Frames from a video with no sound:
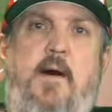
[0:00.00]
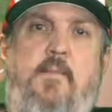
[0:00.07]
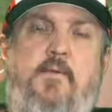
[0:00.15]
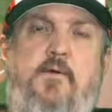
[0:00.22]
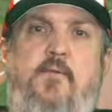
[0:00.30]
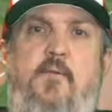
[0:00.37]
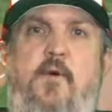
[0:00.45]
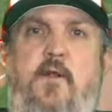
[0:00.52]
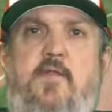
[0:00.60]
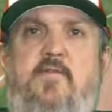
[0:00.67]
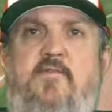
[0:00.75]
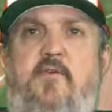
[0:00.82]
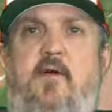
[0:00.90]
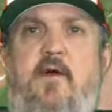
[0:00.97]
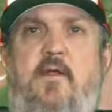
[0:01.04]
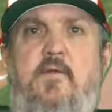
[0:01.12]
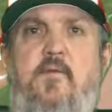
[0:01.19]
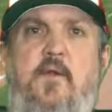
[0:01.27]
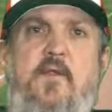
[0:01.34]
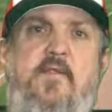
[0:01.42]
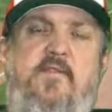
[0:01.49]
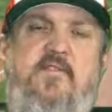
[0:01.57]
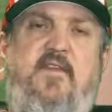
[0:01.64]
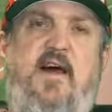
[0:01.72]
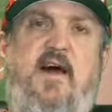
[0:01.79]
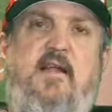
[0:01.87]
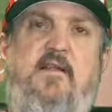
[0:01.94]
I put one on the front and one on the
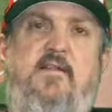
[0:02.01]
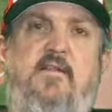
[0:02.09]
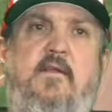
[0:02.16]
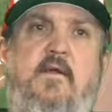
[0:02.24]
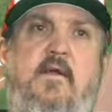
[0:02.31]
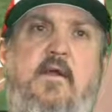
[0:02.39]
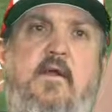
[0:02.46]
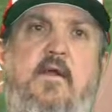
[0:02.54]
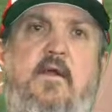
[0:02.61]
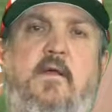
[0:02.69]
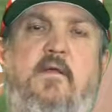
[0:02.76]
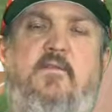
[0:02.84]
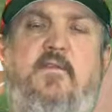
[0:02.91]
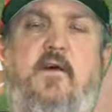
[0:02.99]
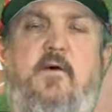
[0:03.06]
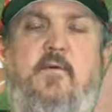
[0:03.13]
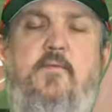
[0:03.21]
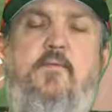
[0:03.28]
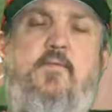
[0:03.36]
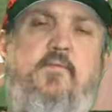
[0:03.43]
side, so